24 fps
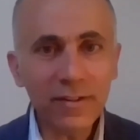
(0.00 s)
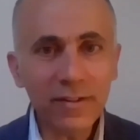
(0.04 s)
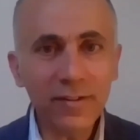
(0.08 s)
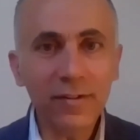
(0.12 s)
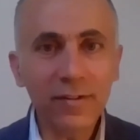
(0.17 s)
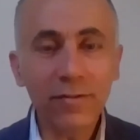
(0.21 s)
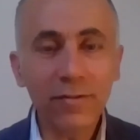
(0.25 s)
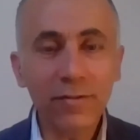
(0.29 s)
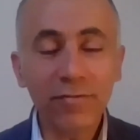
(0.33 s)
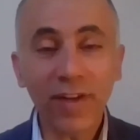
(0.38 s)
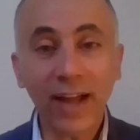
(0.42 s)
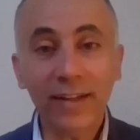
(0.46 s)
This
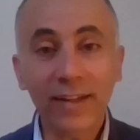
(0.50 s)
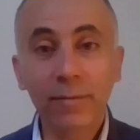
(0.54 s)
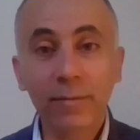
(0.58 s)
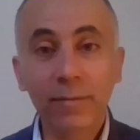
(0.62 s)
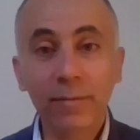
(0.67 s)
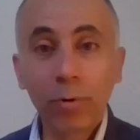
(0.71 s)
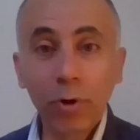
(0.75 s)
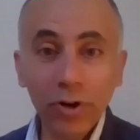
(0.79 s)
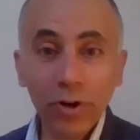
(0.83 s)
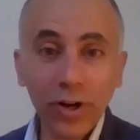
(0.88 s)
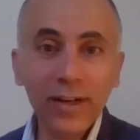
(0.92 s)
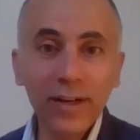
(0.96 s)
is the fact.
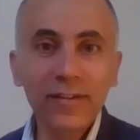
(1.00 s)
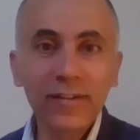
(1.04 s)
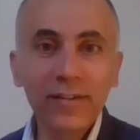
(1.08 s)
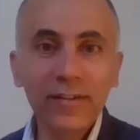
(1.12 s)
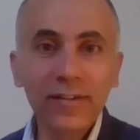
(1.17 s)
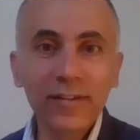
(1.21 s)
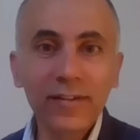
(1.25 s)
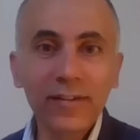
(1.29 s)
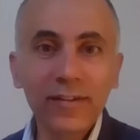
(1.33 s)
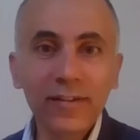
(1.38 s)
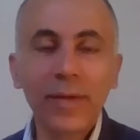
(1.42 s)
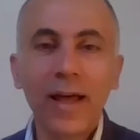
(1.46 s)

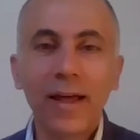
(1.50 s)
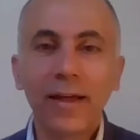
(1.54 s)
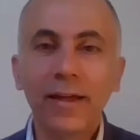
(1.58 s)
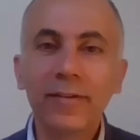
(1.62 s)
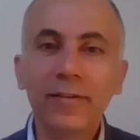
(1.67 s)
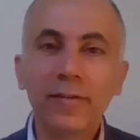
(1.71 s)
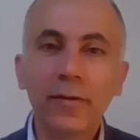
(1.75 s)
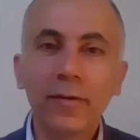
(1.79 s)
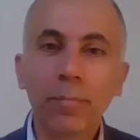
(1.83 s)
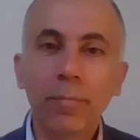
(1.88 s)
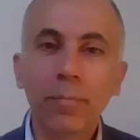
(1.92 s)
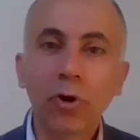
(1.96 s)
Pluralism
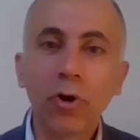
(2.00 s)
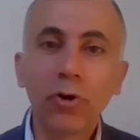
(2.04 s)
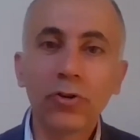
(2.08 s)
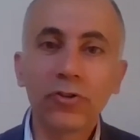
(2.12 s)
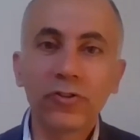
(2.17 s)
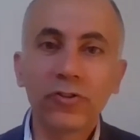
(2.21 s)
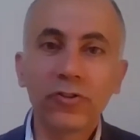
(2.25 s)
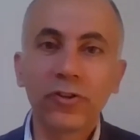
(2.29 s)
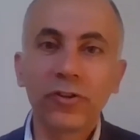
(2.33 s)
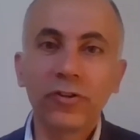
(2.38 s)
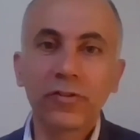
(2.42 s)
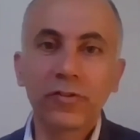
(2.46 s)
is the
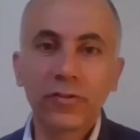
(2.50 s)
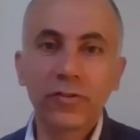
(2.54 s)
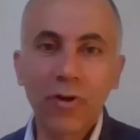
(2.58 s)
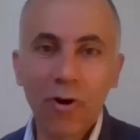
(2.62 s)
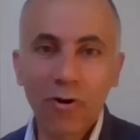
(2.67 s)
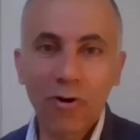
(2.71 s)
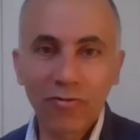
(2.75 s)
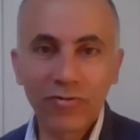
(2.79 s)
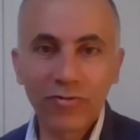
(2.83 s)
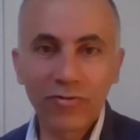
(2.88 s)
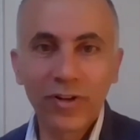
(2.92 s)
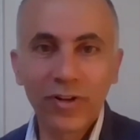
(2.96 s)

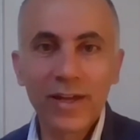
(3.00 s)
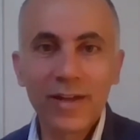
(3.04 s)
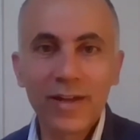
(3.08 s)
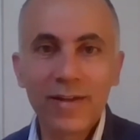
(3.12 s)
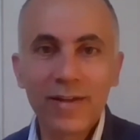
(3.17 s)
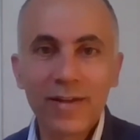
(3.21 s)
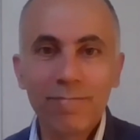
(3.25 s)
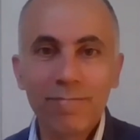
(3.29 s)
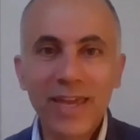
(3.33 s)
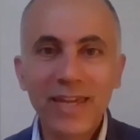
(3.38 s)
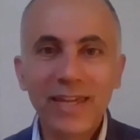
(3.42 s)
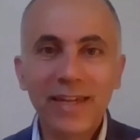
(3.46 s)
process of
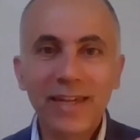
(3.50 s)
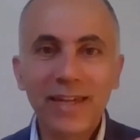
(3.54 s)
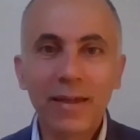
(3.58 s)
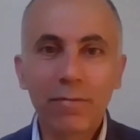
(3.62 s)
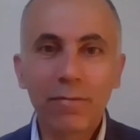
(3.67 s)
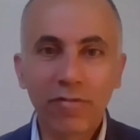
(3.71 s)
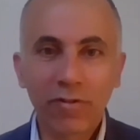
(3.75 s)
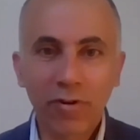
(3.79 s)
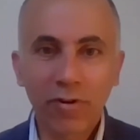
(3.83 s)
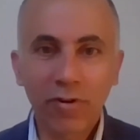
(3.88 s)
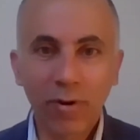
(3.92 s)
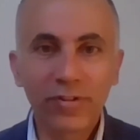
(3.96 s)

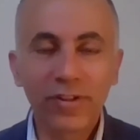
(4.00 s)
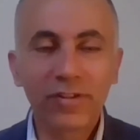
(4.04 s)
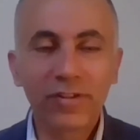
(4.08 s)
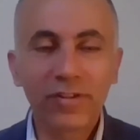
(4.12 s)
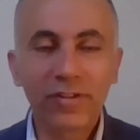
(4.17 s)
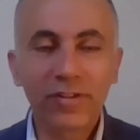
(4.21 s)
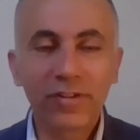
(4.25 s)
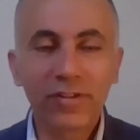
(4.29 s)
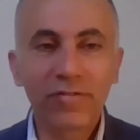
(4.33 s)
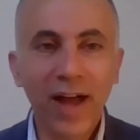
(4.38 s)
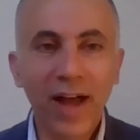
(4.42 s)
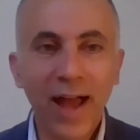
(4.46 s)
making from
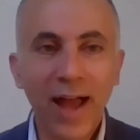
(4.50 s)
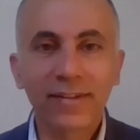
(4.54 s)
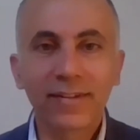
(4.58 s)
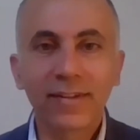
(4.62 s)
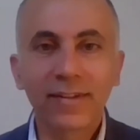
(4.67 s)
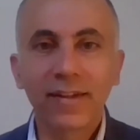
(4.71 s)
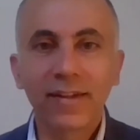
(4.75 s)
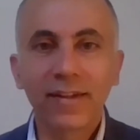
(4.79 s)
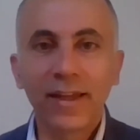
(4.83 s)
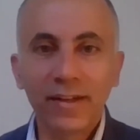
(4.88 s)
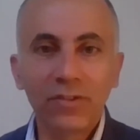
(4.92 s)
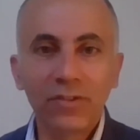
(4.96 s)
this
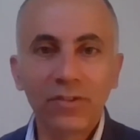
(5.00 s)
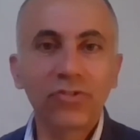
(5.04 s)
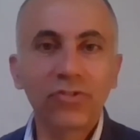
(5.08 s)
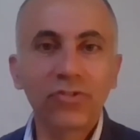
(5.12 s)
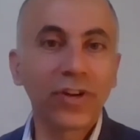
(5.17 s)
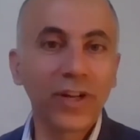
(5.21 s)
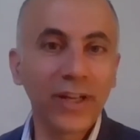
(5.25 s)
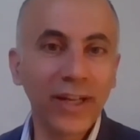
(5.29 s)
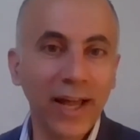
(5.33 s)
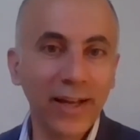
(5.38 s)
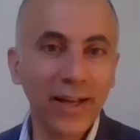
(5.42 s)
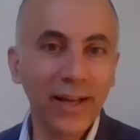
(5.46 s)
fact a
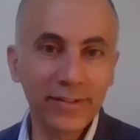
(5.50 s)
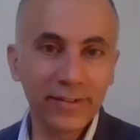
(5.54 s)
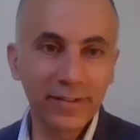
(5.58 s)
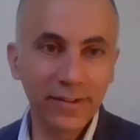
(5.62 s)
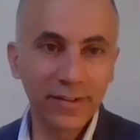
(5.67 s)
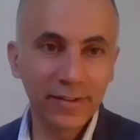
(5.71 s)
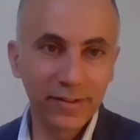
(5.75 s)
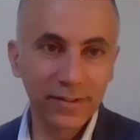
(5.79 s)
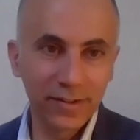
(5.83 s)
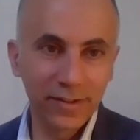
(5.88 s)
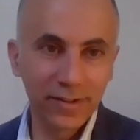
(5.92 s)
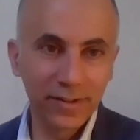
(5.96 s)
rich
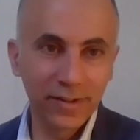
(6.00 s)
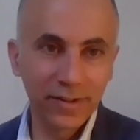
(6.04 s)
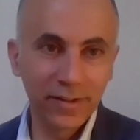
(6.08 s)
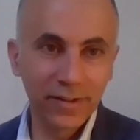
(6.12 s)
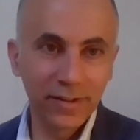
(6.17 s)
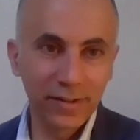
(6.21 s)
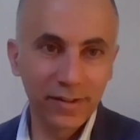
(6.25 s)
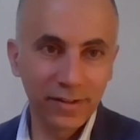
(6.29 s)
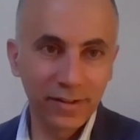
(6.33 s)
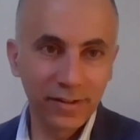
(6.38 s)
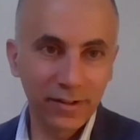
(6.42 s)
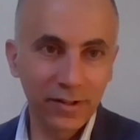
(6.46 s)
reality,
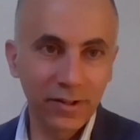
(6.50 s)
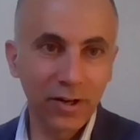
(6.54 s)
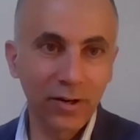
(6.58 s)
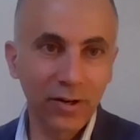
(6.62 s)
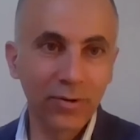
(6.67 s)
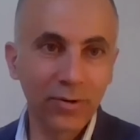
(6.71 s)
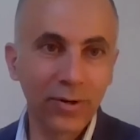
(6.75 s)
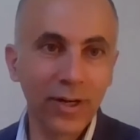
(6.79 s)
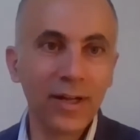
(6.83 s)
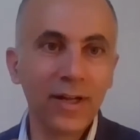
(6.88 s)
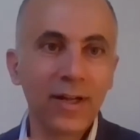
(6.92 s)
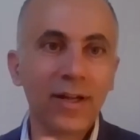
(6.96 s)
you
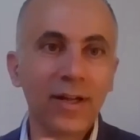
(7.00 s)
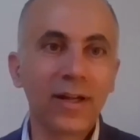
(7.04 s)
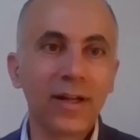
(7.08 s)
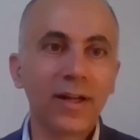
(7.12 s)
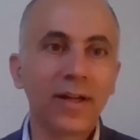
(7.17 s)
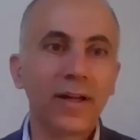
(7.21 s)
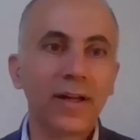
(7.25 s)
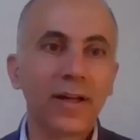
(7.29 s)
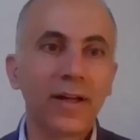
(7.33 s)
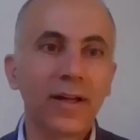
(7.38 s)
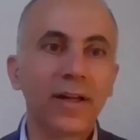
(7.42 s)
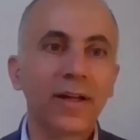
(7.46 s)
know.
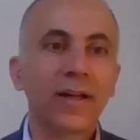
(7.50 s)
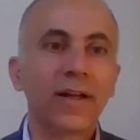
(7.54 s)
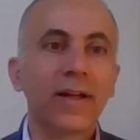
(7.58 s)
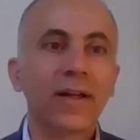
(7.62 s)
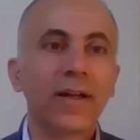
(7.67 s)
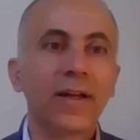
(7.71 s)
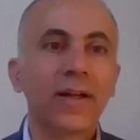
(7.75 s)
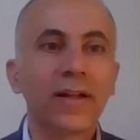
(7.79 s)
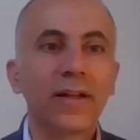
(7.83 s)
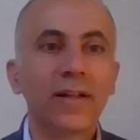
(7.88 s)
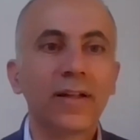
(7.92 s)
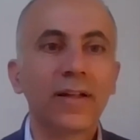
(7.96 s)
Uh,
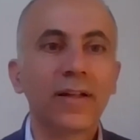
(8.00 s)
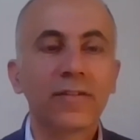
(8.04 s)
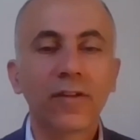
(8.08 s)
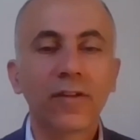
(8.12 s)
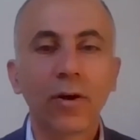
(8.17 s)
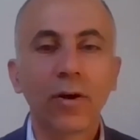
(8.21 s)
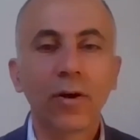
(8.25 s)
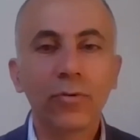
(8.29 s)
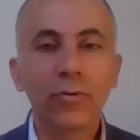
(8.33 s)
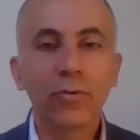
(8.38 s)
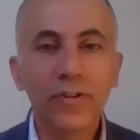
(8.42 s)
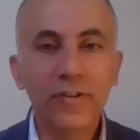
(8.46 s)
uh,
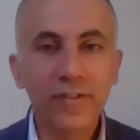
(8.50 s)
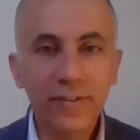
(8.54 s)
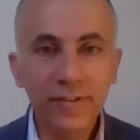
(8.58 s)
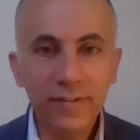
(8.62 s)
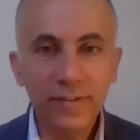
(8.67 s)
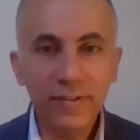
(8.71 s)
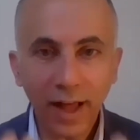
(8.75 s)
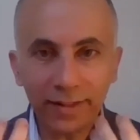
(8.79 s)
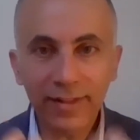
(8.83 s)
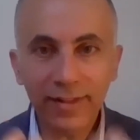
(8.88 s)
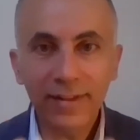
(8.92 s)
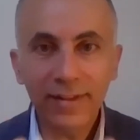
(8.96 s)
so this
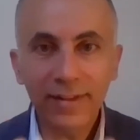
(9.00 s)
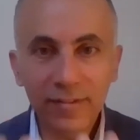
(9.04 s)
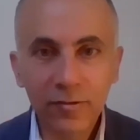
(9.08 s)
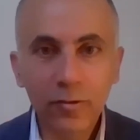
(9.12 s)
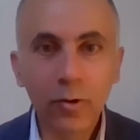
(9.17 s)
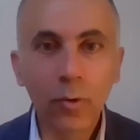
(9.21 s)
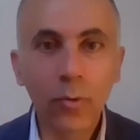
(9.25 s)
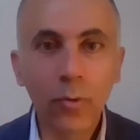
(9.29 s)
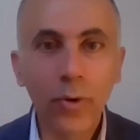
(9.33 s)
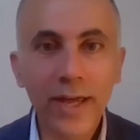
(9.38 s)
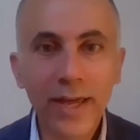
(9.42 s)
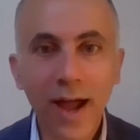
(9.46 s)
is at
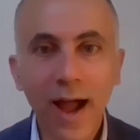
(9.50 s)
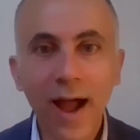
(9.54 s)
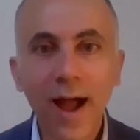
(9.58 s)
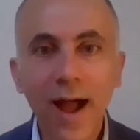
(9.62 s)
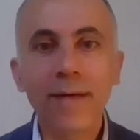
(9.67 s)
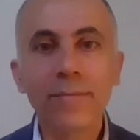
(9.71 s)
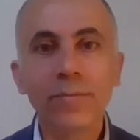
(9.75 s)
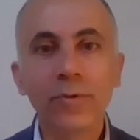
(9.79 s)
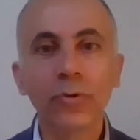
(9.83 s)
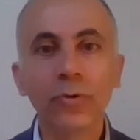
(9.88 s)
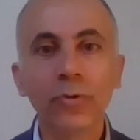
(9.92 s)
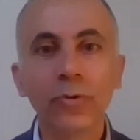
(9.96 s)
least the way
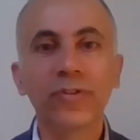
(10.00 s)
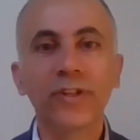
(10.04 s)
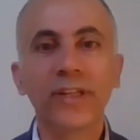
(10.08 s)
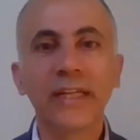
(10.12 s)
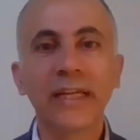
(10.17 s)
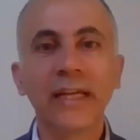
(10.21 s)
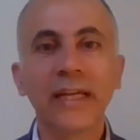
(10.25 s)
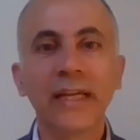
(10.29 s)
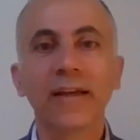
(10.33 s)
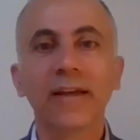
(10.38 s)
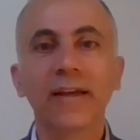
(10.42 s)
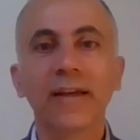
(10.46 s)
I'm
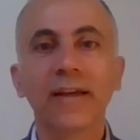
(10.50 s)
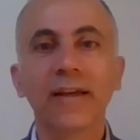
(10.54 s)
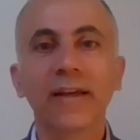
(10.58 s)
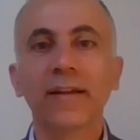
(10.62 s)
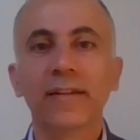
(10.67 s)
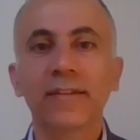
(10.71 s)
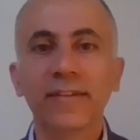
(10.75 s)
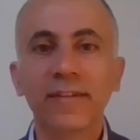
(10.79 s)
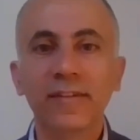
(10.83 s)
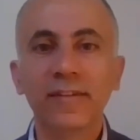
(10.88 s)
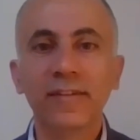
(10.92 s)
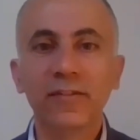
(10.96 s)
using
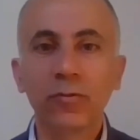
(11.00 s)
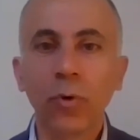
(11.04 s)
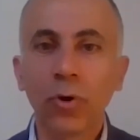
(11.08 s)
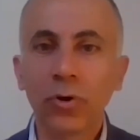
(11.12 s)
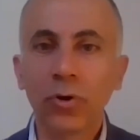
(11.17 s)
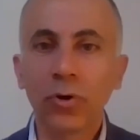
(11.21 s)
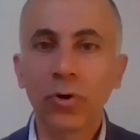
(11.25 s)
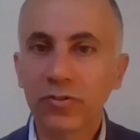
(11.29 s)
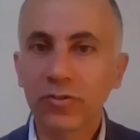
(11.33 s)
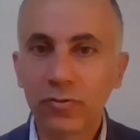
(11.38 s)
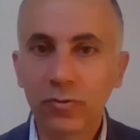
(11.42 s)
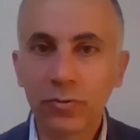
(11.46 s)
uh, these
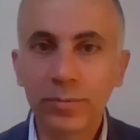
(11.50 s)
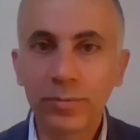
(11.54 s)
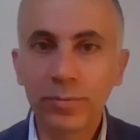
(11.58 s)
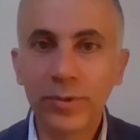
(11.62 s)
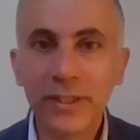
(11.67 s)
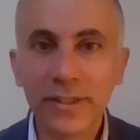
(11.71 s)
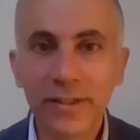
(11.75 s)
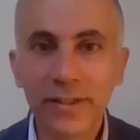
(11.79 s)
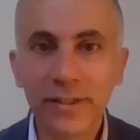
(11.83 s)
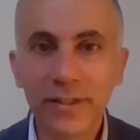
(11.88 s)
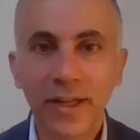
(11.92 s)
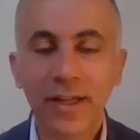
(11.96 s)
words to
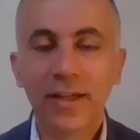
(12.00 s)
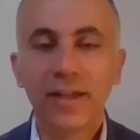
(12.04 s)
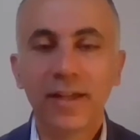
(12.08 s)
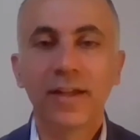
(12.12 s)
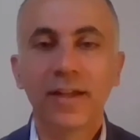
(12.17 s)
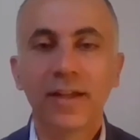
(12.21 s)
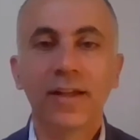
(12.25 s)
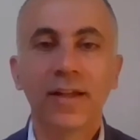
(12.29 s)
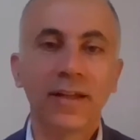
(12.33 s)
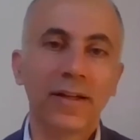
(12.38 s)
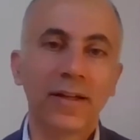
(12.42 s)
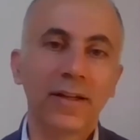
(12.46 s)
be
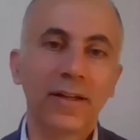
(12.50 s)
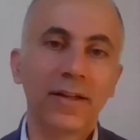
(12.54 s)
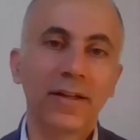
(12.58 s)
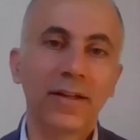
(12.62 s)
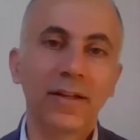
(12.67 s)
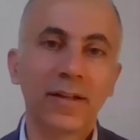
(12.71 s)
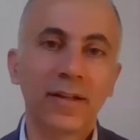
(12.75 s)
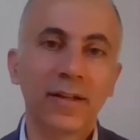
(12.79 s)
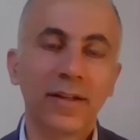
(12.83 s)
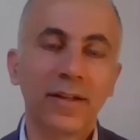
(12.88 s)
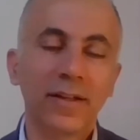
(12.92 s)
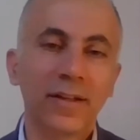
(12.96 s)
uh,
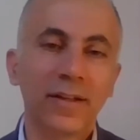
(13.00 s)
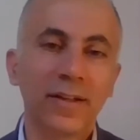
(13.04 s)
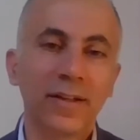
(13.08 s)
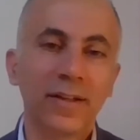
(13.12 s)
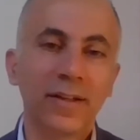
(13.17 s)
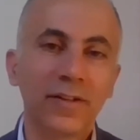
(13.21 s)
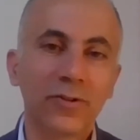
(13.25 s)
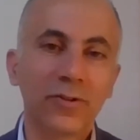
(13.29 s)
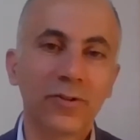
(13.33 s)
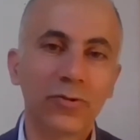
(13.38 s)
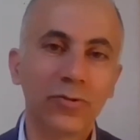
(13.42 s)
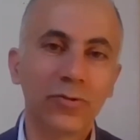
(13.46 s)

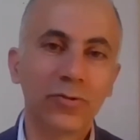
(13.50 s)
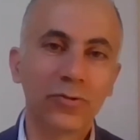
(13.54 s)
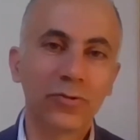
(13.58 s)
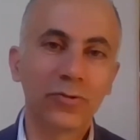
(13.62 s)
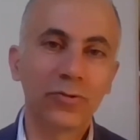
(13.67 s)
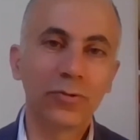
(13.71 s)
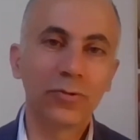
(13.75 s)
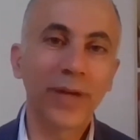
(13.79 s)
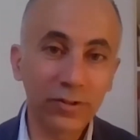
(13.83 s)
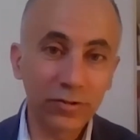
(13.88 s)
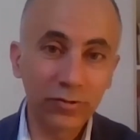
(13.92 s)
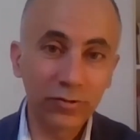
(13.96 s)
uh, to,
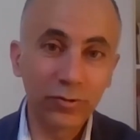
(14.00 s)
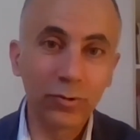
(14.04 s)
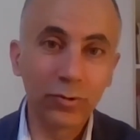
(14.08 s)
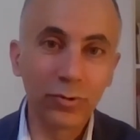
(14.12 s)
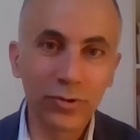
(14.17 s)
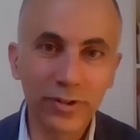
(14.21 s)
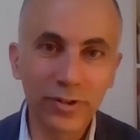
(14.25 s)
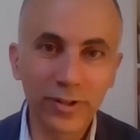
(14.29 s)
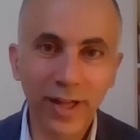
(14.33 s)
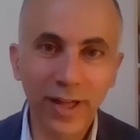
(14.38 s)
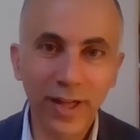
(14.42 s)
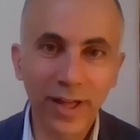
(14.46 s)
to be
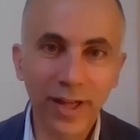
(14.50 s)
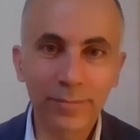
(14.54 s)
understood.